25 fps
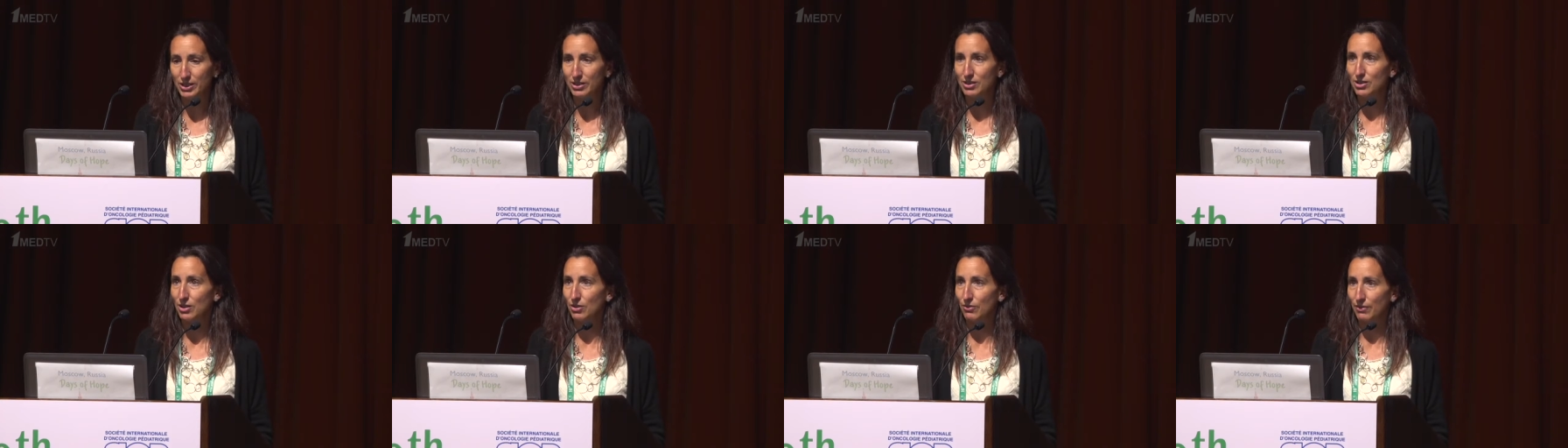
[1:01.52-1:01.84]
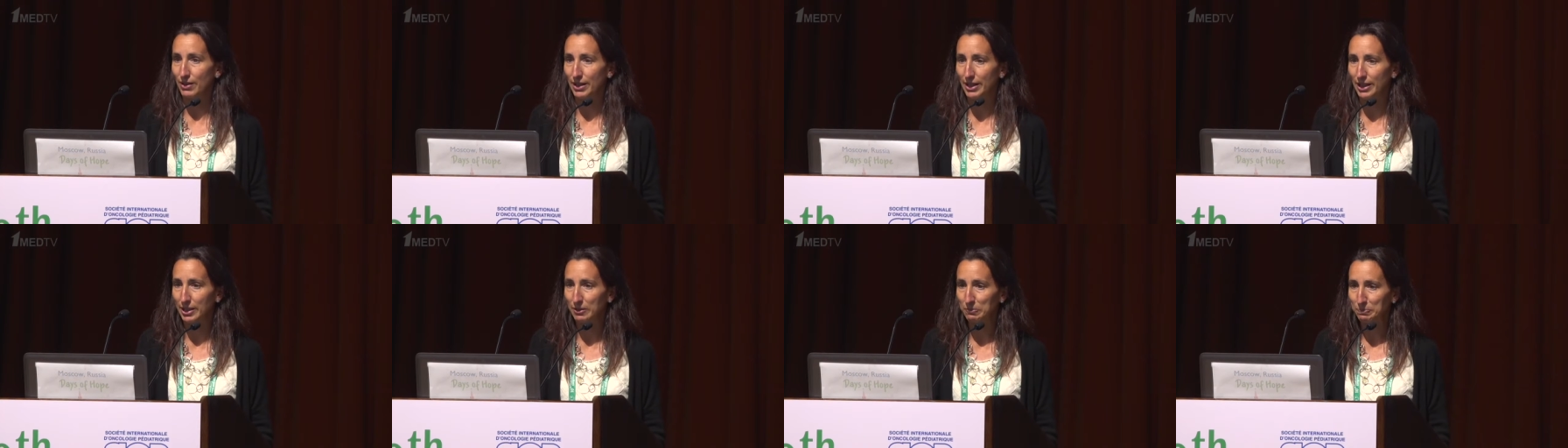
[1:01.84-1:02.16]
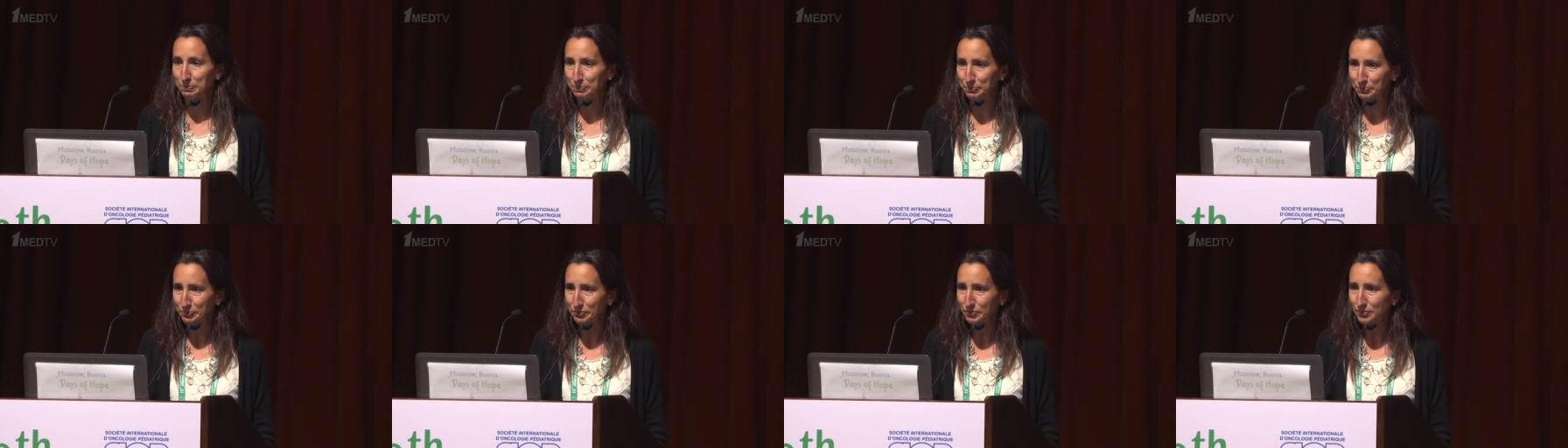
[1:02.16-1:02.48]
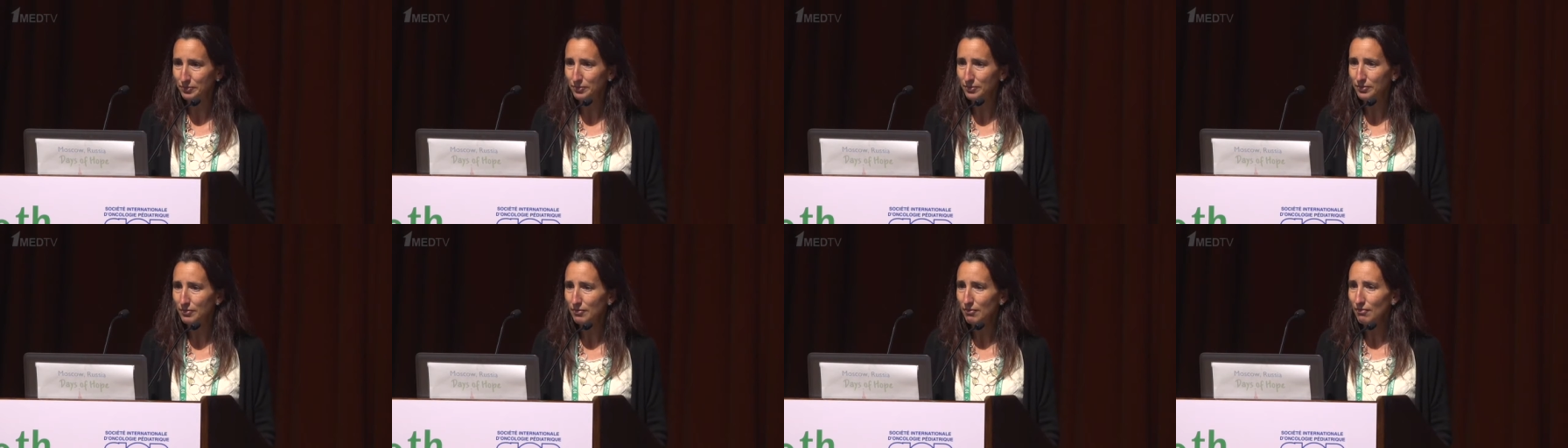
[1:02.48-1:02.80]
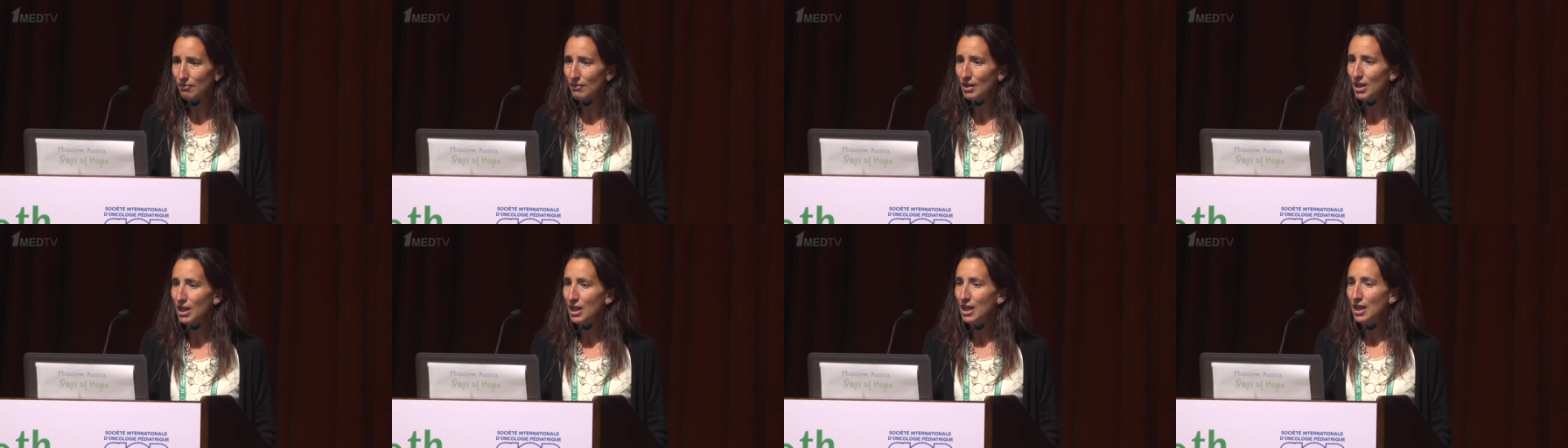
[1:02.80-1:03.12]
already.
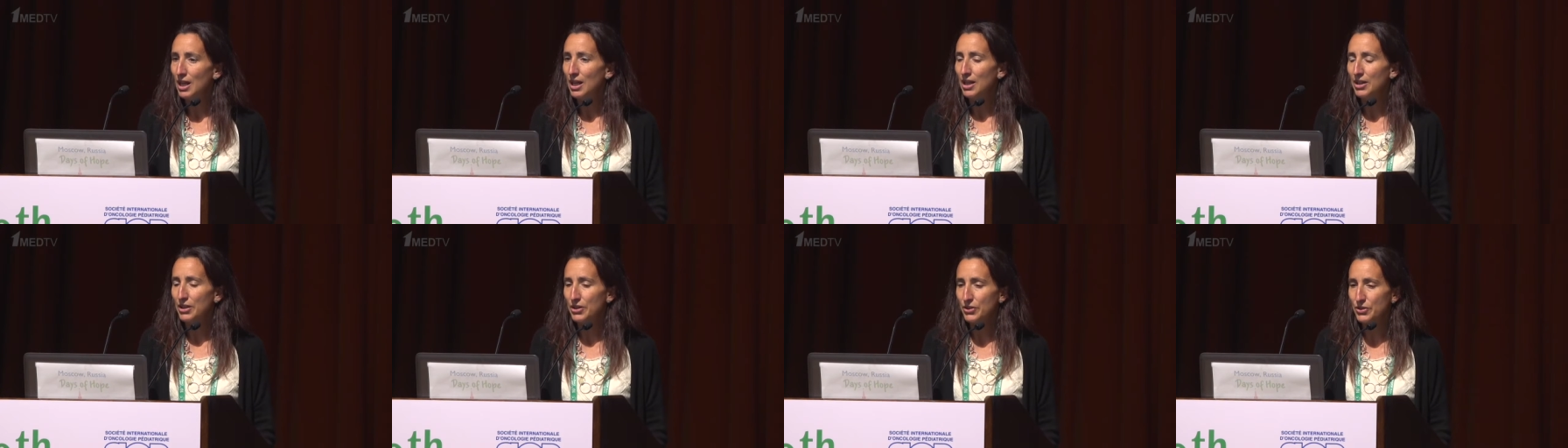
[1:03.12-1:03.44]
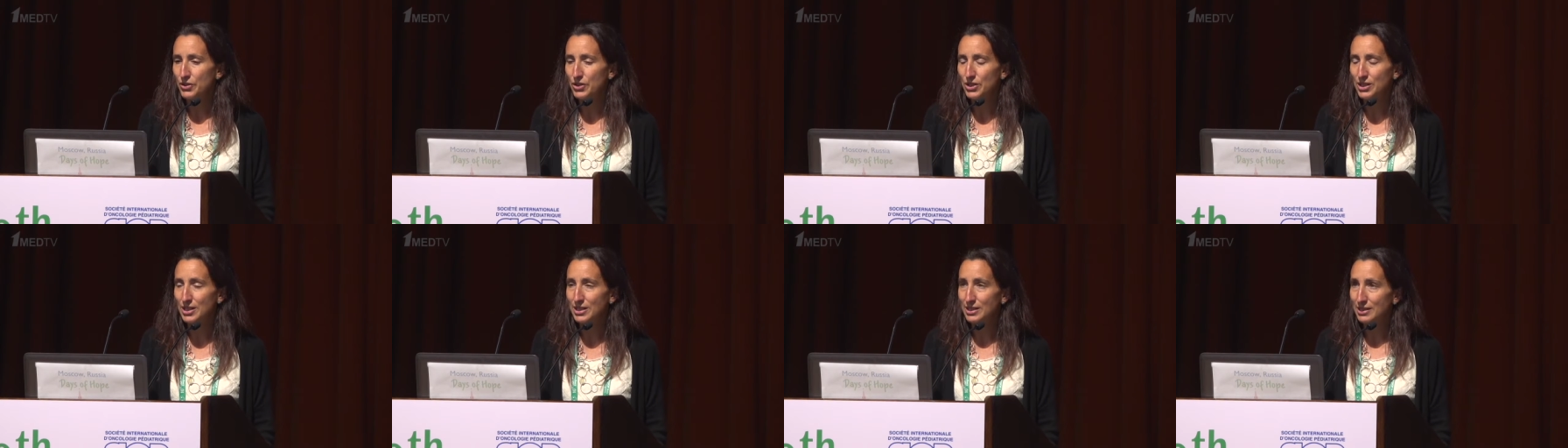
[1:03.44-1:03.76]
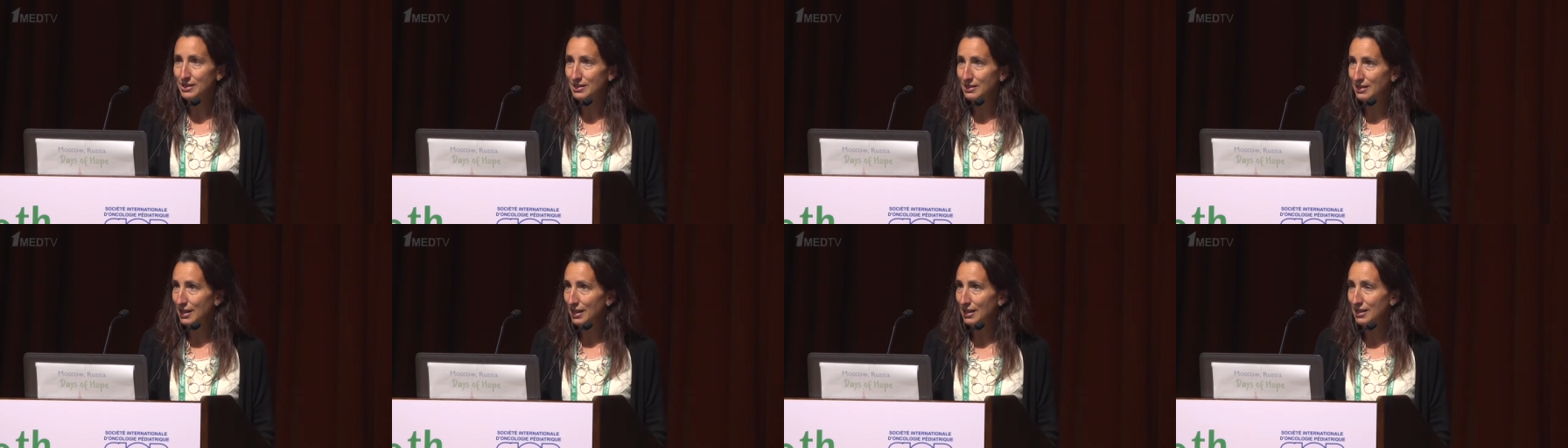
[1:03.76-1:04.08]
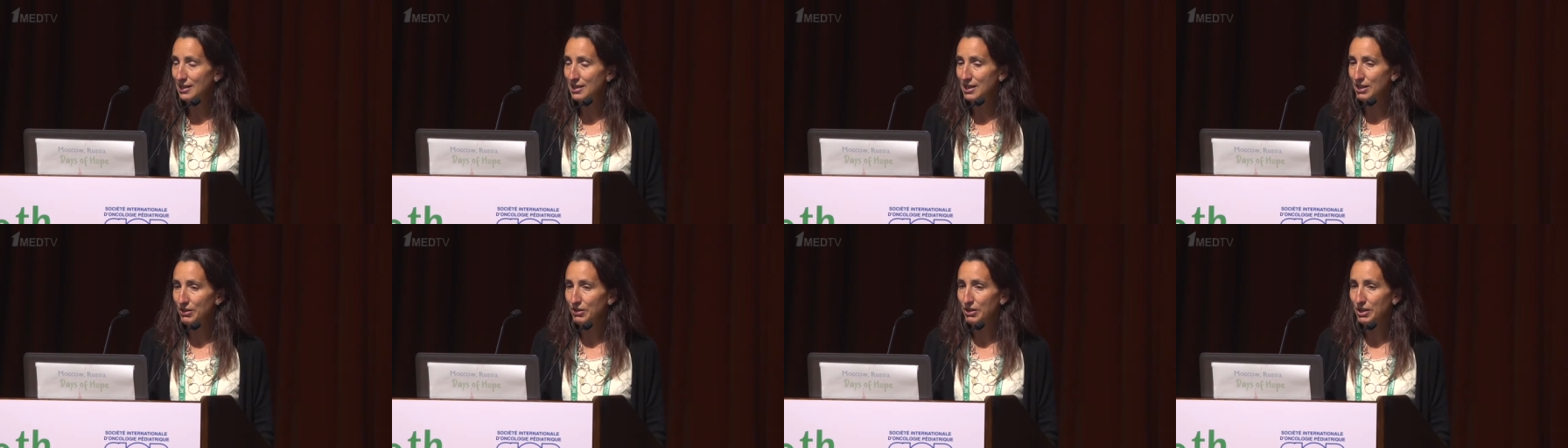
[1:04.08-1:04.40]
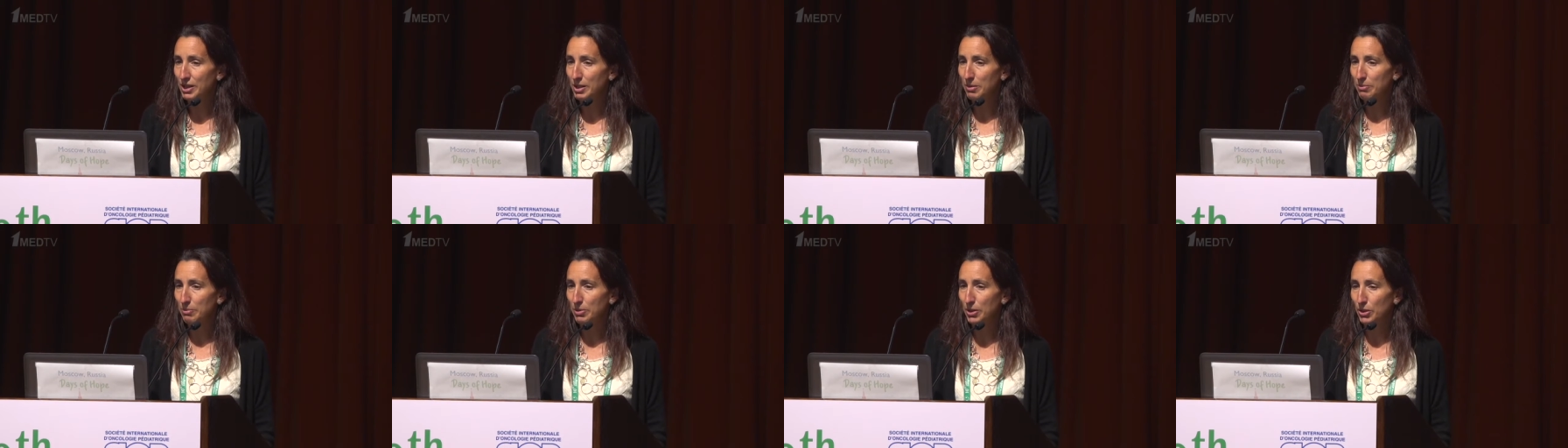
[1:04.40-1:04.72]
There's secondary
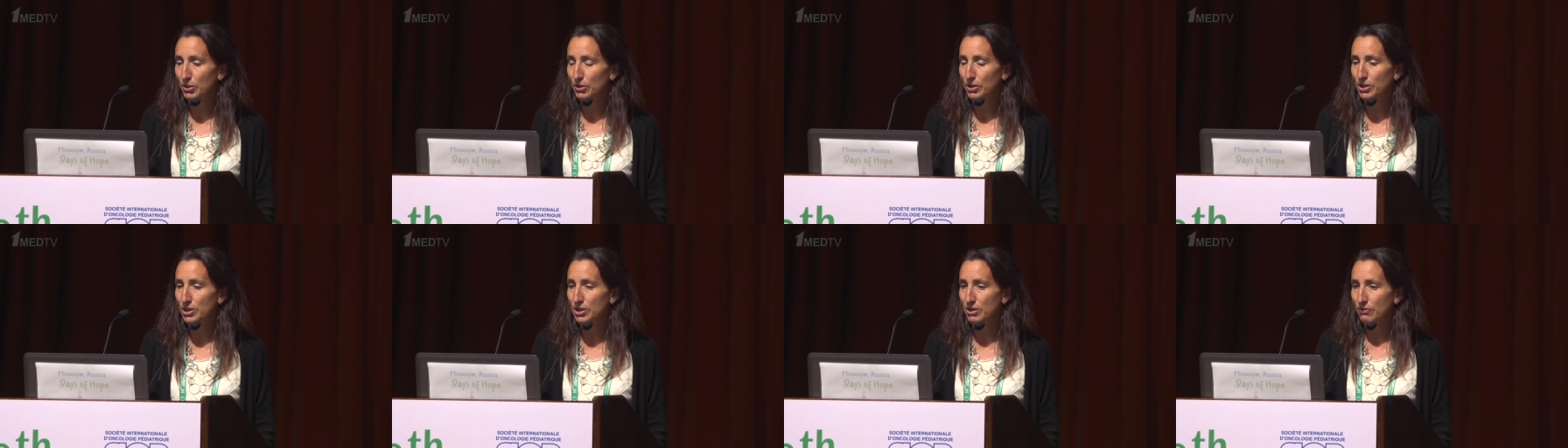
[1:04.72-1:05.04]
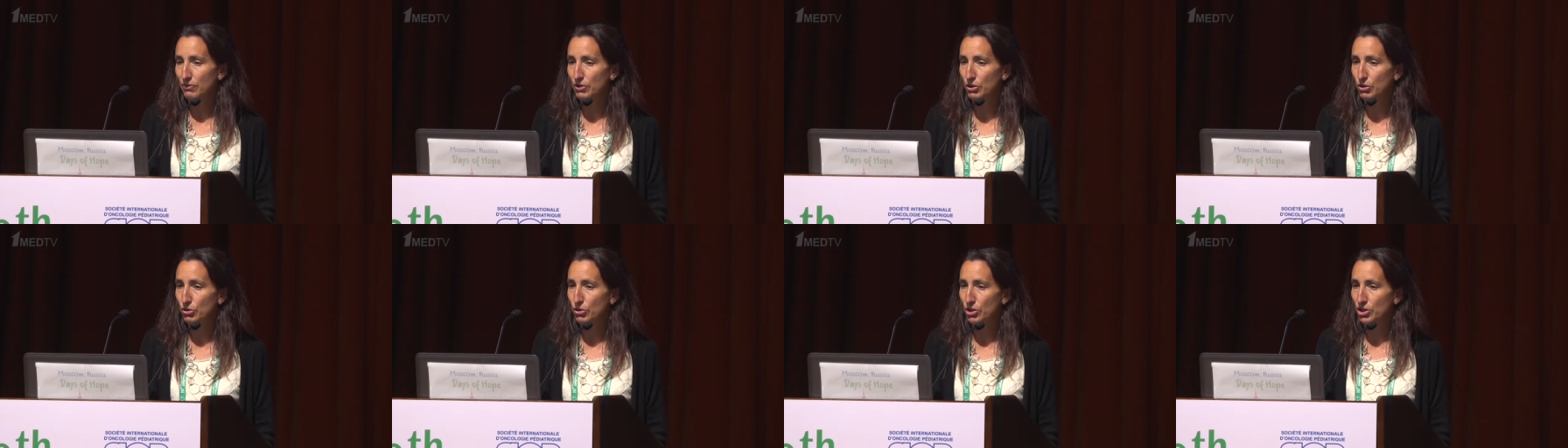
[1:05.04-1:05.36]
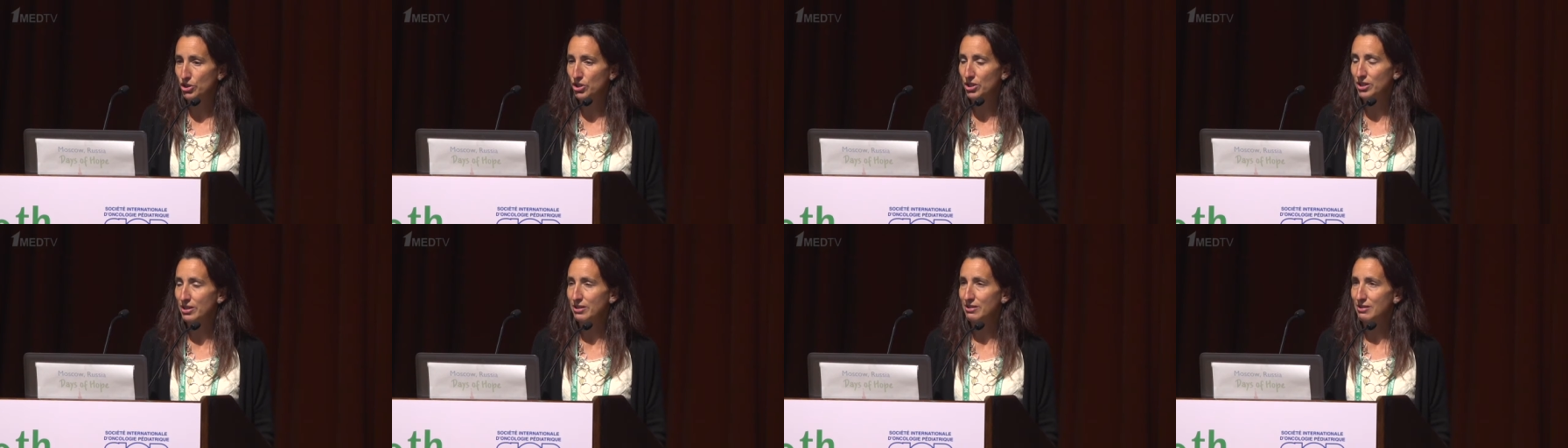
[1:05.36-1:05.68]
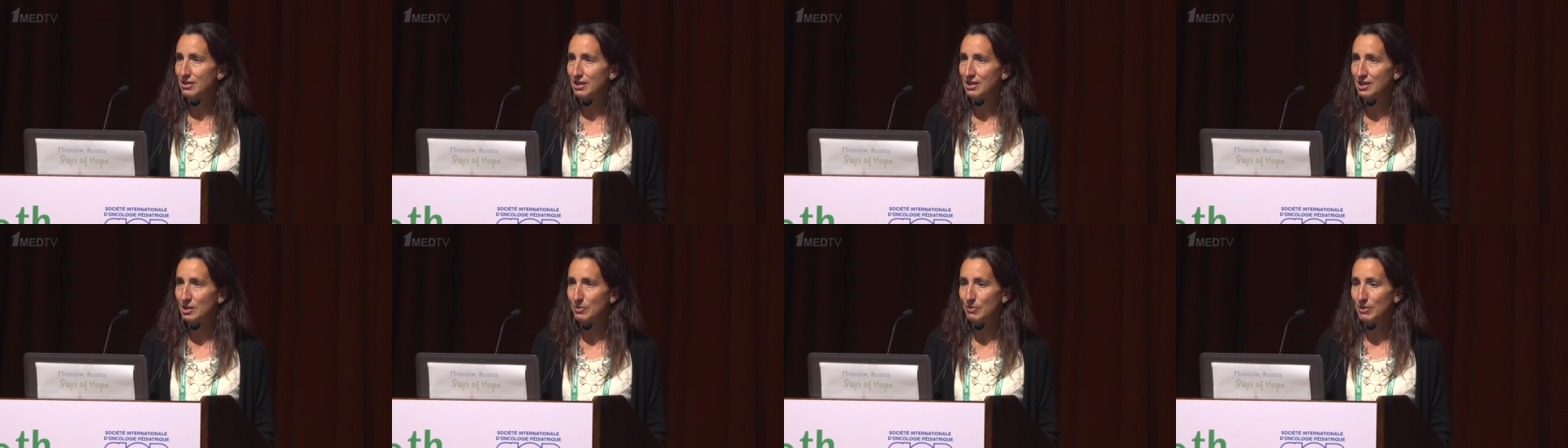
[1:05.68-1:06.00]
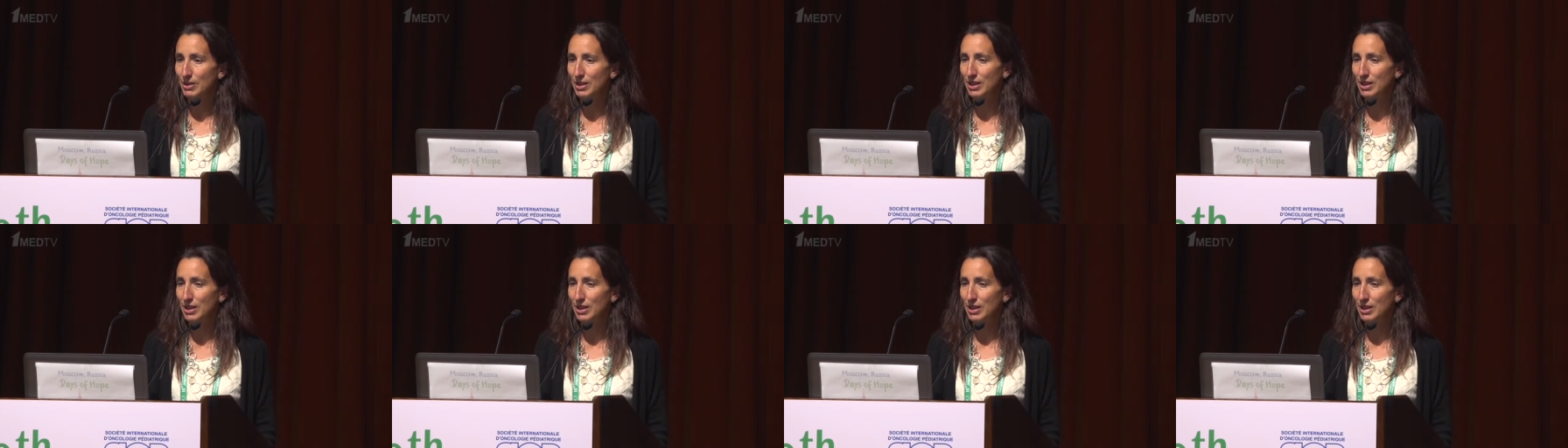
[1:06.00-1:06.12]
components of nutrition assessment,